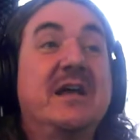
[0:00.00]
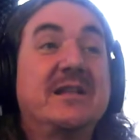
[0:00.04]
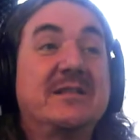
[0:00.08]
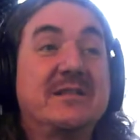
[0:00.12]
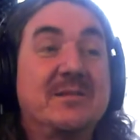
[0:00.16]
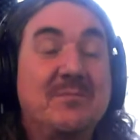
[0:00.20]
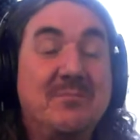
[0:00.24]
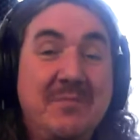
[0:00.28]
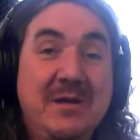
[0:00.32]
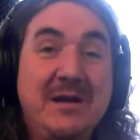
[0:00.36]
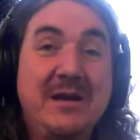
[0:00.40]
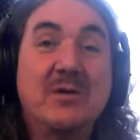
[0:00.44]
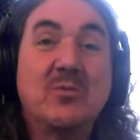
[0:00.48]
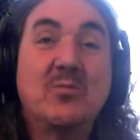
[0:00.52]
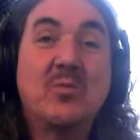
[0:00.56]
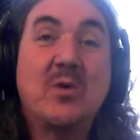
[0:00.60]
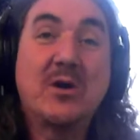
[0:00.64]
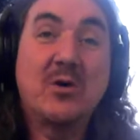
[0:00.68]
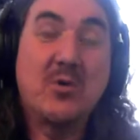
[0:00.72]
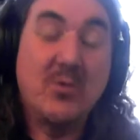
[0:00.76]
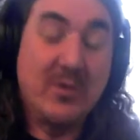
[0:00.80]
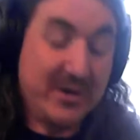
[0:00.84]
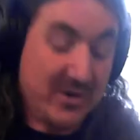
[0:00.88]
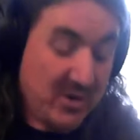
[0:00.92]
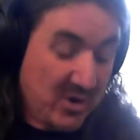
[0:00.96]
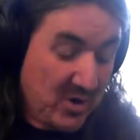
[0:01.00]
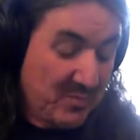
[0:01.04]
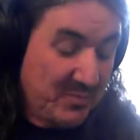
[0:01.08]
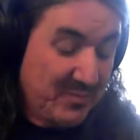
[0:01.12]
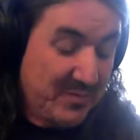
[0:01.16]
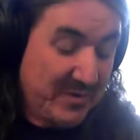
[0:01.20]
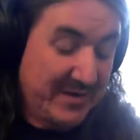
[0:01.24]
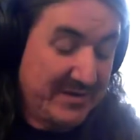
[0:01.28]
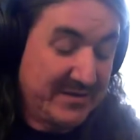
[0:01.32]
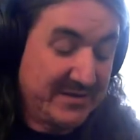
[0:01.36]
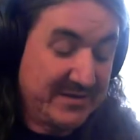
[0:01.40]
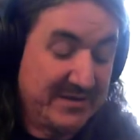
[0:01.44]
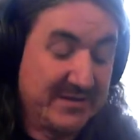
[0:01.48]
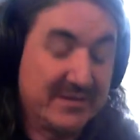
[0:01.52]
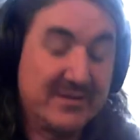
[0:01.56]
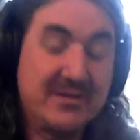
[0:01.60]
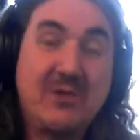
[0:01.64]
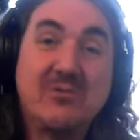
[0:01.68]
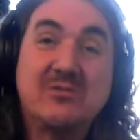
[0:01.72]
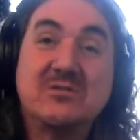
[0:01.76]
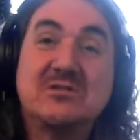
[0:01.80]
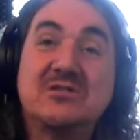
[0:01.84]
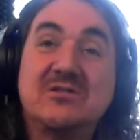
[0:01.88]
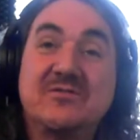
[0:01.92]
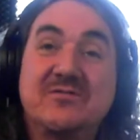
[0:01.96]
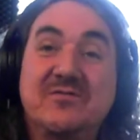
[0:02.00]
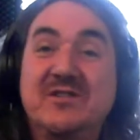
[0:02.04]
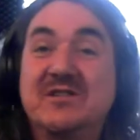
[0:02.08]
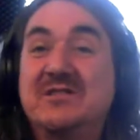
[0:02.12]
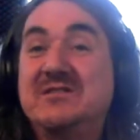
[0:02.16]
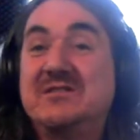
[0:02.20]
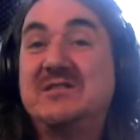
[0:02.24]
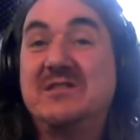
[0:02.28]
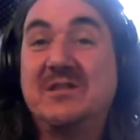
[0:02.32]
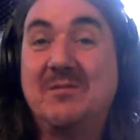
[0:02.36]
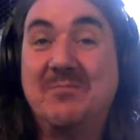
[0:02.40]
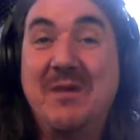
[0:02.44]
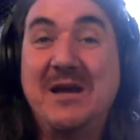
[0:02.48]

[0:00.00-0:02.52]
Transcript: At the minute we're going up in notes of the